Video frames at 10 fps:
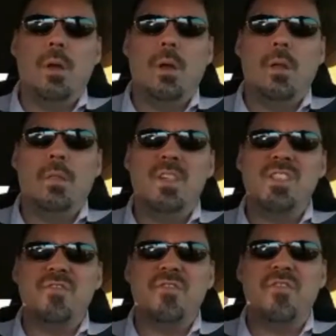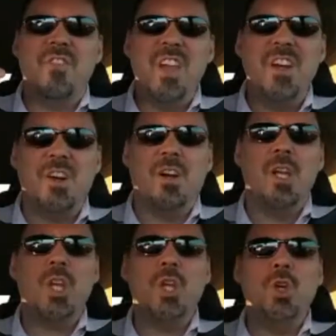this fear,
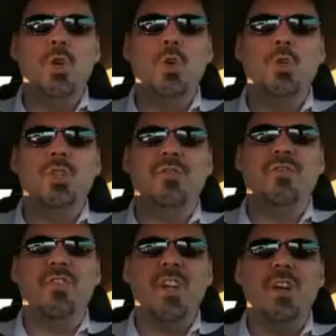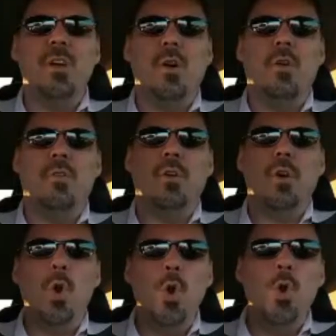huge fear over
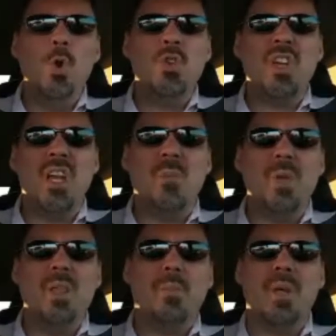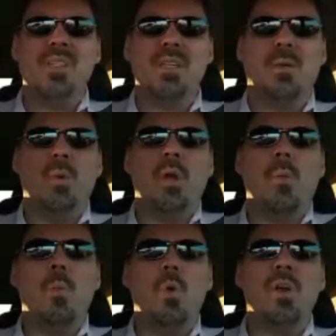who's going to be the president. We are
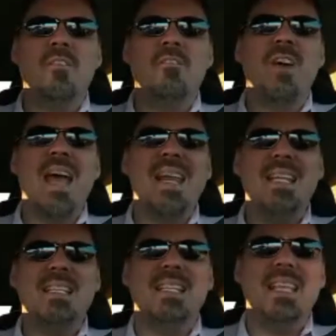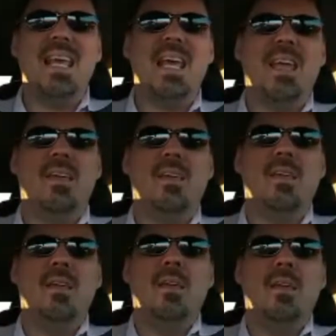more divided today
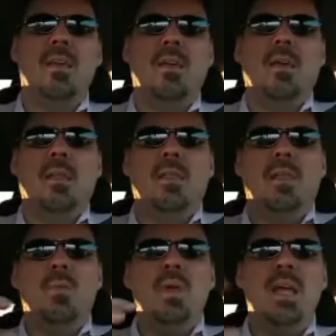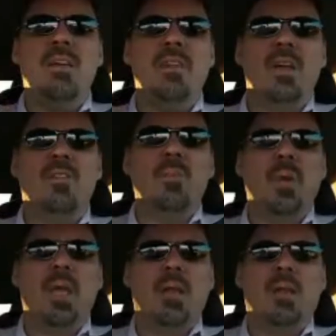than we have ever
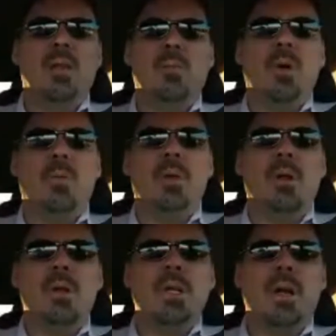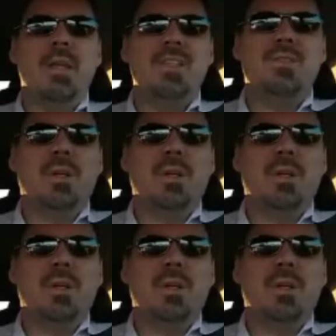been, probably in our entire history.